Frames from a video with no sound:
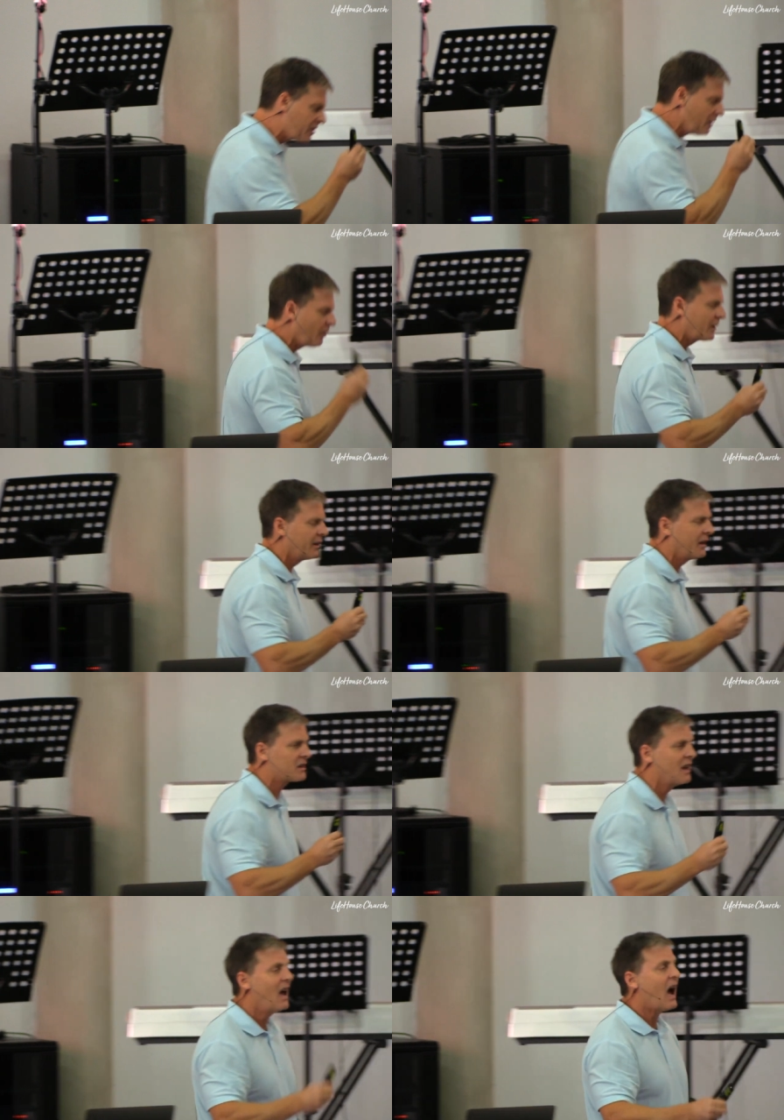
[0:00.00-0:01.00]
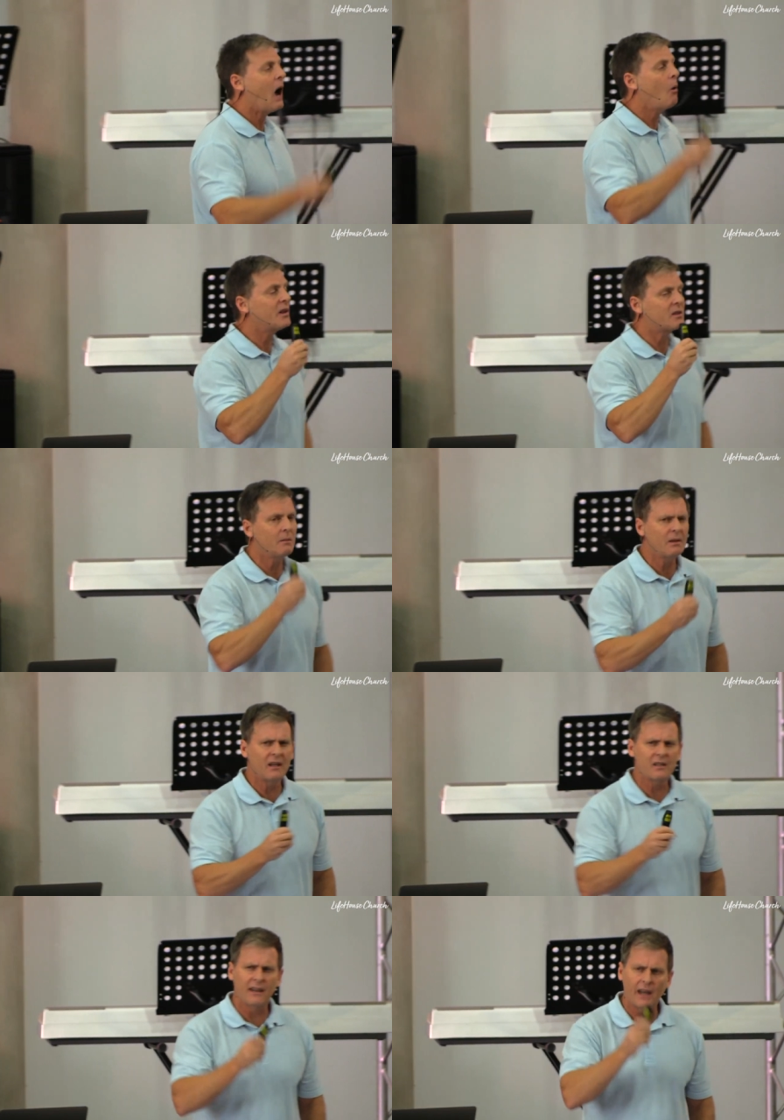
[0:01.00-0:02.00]
of what it is. I want somebody to
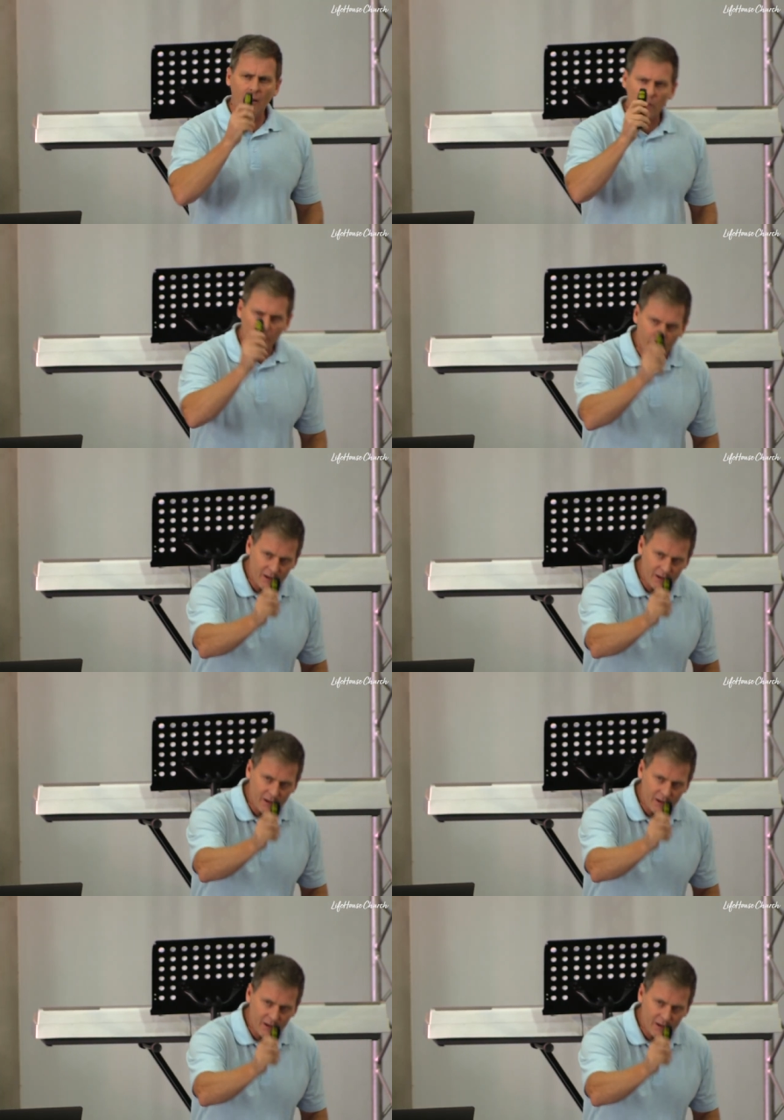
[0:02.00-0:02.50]
say, Gary, you're very